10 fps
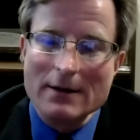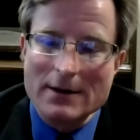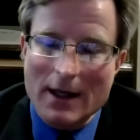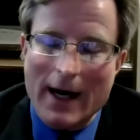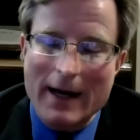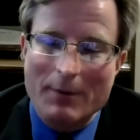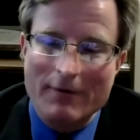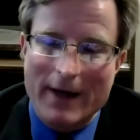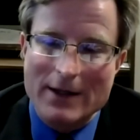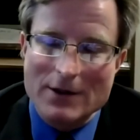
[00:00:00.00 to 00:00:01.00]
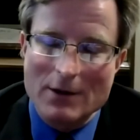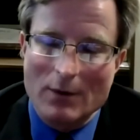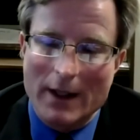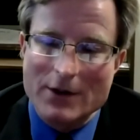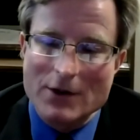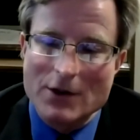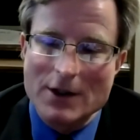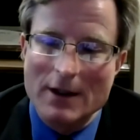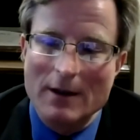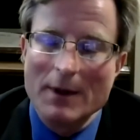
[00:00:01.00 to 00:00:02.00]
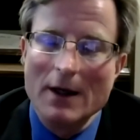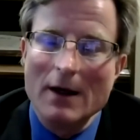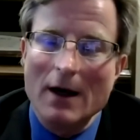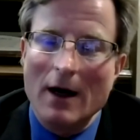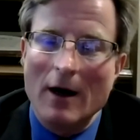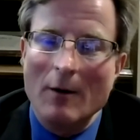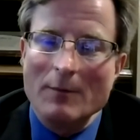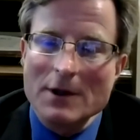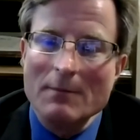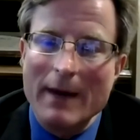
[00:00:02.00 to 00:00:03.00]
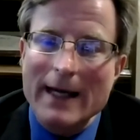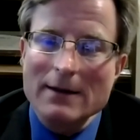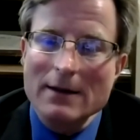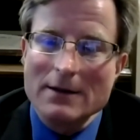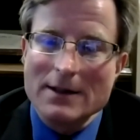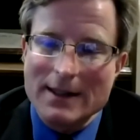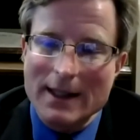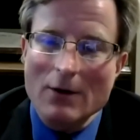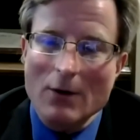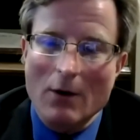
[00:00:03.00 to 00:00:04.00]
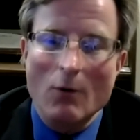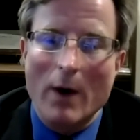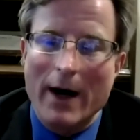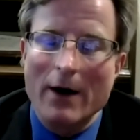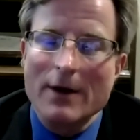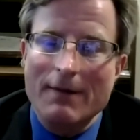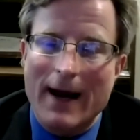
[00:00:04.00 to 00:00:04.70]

type of agency relationship to make the seller aware that